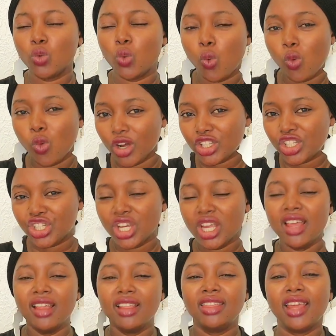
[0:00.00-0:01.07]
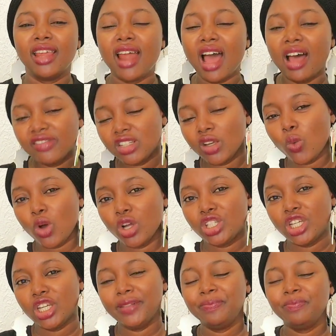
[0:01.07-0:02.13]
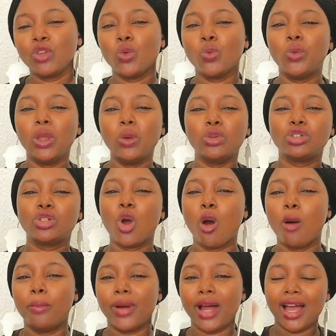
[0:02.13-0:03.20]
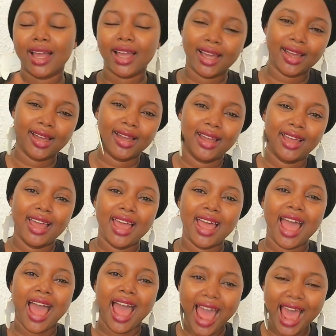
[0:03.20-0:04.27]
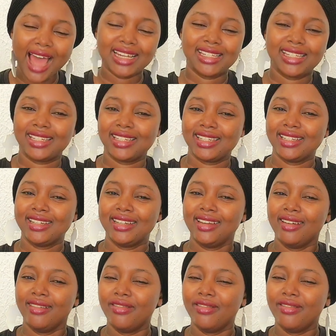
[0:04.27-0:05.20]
they cannot be able to afford coming out of town to get medical assistance.